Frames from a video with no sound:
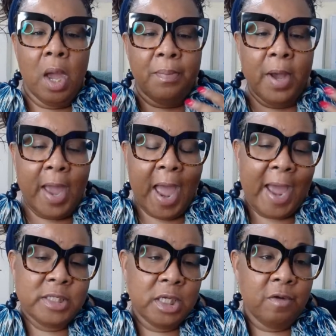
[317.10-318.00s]
But
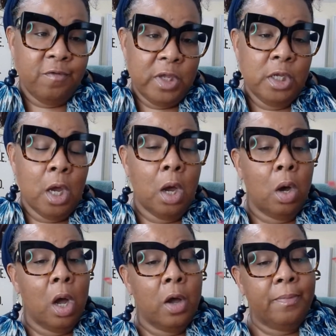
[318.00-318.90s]
I did a video
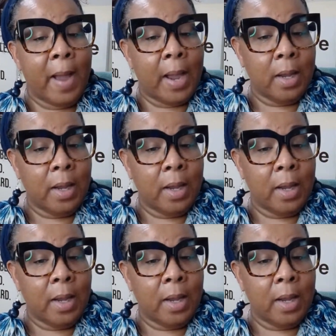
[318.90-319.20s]
of my